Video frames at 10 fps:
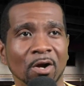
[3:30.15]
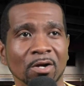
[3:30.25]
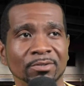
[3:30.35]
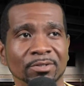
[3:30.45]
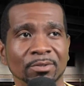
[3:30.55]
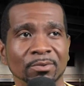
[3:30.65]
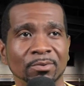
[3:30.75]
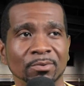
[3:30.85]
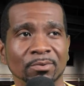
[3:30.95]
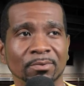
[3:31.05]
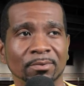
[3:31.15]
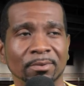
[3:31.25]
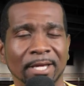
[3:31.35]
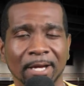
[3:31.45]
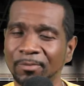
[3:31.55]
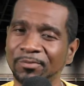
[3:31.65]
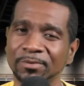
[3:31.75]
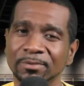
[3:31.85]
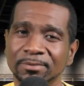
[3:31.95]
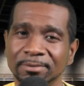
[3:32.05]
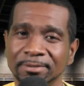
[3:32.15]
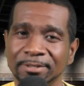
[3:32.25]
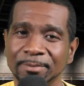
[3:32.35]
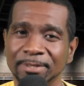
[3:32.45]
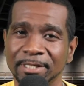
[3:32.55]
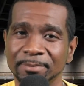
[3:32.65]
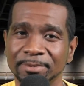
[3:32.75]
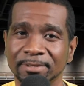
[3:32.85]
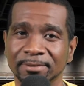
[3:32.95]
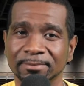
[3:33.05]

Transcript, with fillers: also helpful sometimes?